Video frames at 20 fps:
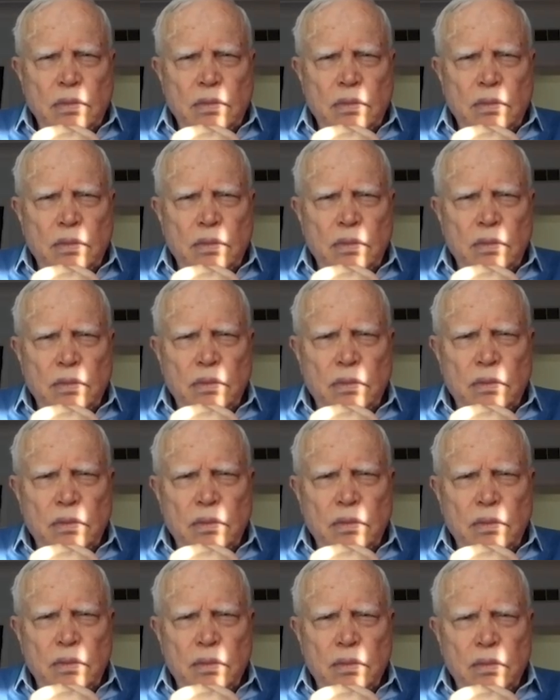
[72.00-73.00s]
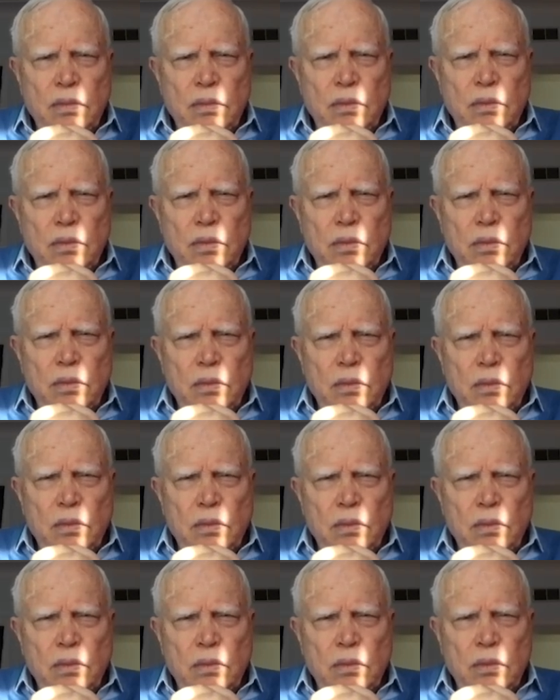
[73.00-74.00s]

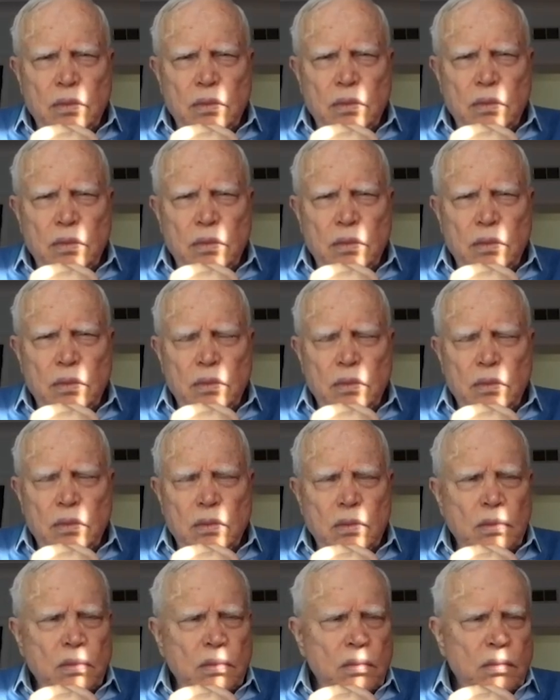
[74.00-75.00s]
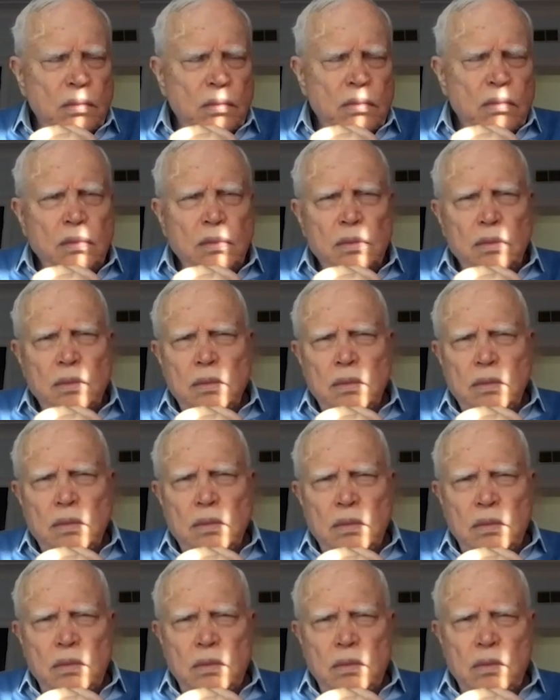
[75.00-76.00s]

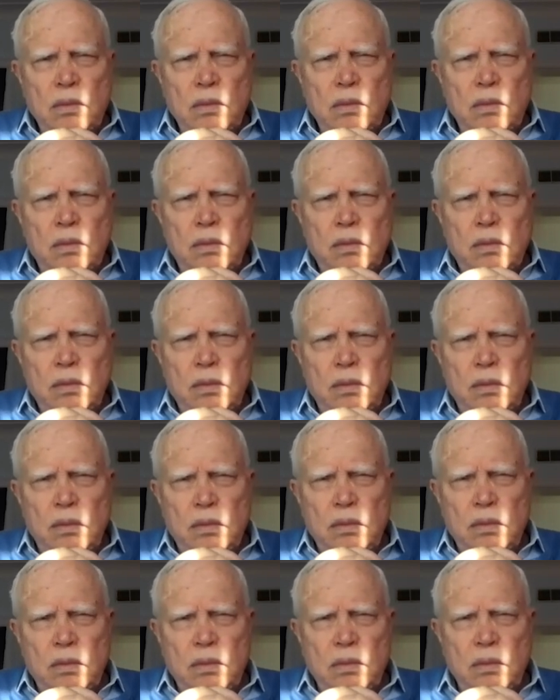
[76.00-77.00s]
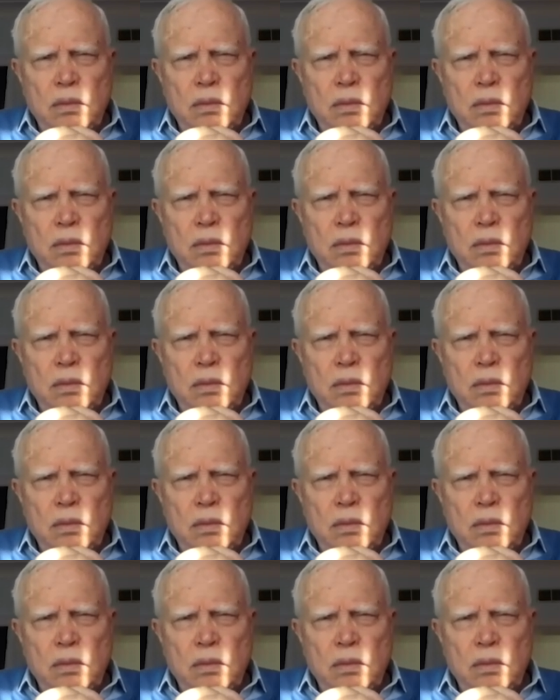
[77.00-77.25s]
This person isn't speaking.